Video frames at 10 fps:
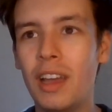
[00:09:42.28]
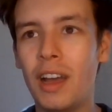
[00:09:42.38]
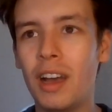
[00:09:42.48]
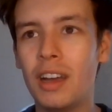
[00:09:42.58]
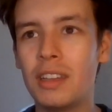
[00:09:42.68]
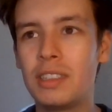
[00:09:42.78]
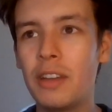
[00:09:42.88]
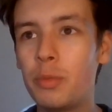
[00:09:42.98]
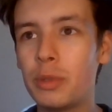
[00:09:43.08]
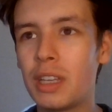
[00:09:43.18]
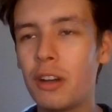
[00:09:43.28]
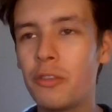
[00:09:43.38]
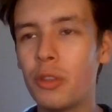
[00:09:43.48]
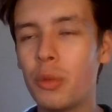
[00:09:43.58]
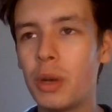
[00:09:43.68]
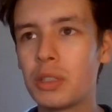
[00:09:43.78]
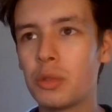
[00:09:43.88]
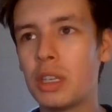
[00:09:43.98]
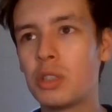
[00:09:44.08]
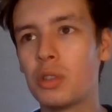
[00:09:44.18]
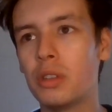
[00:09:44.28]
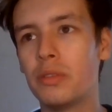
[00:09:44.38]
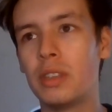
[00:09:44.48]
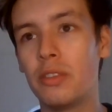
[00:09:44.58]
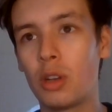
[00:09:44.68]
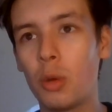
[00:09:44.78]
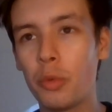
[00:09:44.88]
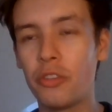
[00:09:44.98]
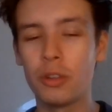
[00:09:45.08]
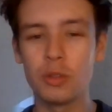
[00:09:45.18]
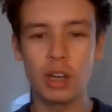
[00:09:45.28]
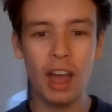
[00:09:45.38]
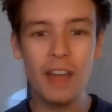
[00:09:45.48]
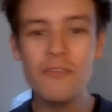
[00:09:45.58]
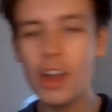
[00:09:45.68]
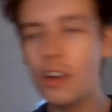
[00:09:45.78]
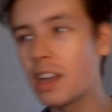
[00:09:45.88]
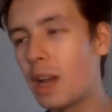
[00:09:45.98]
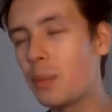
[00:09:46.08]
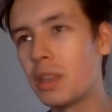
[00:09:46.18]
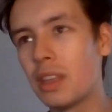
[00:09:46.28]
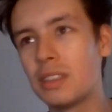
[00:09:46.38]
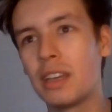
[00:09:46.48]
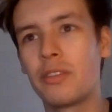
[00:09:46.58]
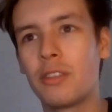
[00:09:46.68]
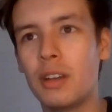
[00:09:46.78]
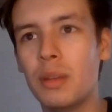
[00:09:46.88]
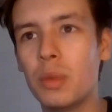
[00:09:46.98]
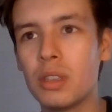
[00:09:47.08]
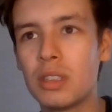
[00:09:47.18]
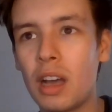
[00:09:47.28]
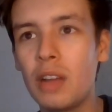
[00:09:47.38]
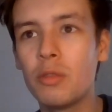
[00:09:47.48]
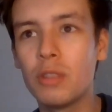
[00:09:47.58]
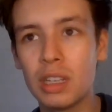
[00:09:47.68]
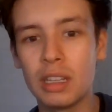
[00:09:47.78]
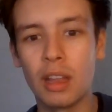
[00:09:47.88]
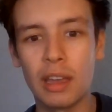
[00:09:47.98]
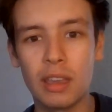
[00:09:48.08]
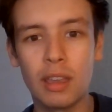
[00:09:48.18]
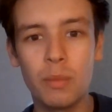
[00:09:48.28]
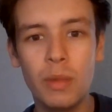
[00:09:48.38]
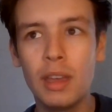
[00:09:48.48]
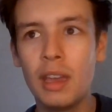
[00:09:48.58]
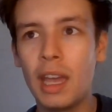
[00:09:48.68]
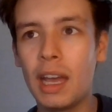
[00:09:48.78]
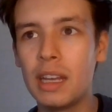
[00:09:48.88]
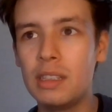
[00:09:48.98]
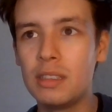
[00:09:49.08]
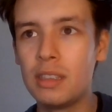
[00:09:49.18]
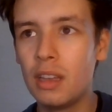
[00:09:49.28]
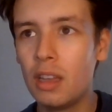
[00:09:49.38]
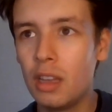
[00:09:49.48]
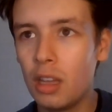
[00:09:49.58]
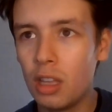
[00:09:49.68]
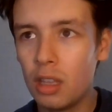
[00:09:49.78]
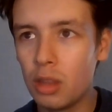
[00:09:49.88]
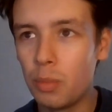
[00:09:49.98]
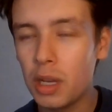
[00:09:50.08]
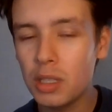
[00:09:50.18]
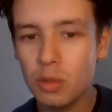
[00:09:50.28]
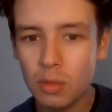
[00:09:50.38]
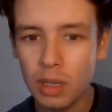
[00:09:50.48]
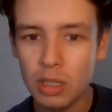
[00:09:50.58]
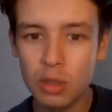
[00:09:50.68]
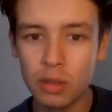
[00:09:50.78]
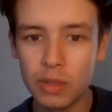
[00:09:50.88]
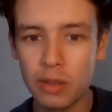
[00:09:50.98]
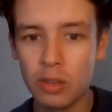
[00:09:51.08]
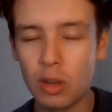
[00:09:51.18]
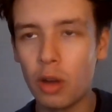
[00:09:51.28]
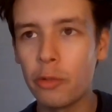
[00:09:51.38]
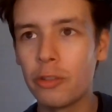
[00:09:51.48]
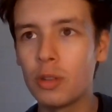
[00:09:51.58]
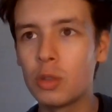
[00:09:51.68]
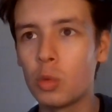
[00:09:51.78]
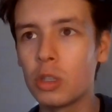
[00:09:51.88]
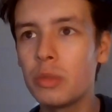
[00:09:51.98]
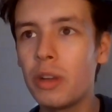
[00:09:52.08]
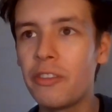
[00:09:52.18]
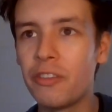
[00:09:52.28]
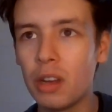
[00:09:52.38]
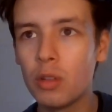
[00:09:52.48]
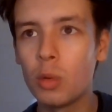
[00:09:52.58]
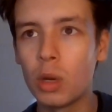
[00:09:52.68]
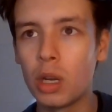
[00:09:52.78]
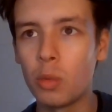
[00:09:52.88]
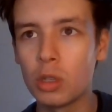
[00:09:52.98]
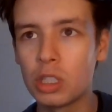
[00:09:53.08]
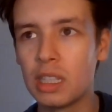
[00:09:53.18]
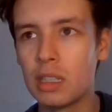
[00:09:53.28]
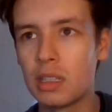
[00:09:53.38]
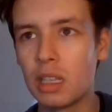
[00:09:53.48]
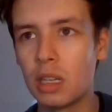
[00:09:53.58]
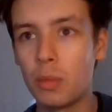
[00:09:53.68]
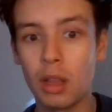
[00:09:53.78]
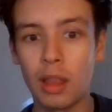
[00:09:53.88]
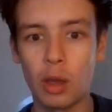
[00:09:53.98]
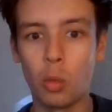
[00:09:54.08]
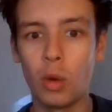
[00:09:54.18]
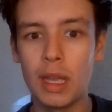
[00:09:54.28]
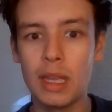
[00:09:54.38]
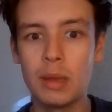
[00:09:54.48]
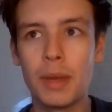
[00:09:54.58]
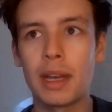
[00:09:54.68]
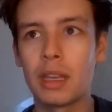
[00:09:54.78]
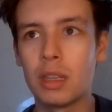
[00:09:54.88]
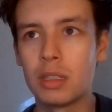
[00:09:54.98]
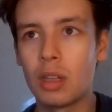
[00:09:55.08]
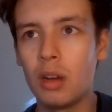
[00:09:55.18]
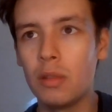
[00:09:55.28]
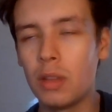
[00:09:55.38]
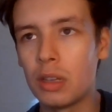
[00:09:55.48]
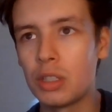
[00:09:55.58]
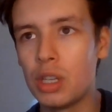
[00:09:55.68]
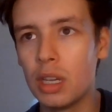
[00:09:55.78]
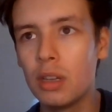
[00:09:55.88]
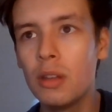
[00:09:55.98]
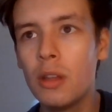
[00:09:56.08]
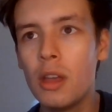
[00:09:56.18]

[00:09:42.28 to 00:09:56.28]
Dev Patel for The Personal History of David Copperfield. I'm very happy that Dev got in because I really like him. And The Personal History of David Copperfield wasn't my favorite when I watched it in the cinema, like way back at the start of last year.